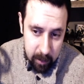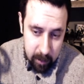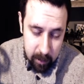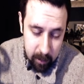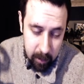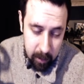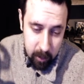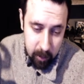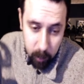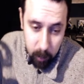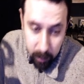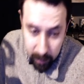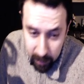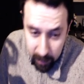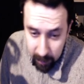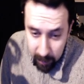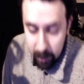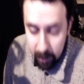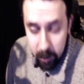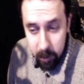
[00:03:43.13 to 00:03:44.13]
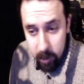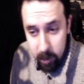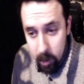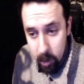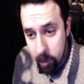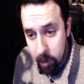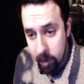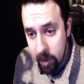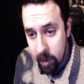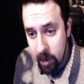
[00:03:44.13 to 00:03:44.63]
that's one thing. And there's
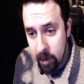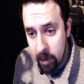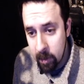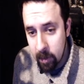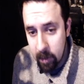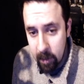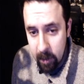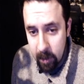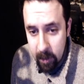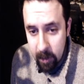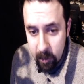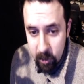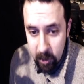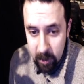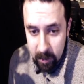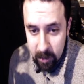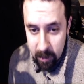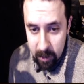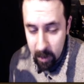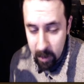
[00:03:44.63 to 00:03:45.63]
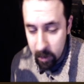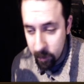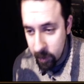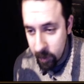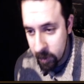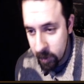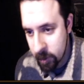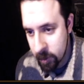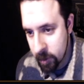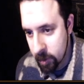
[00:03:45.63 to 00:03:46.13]
another thing. And she is not a
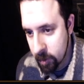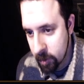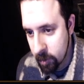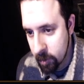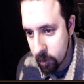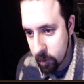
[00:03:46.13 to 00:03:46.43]
finisher.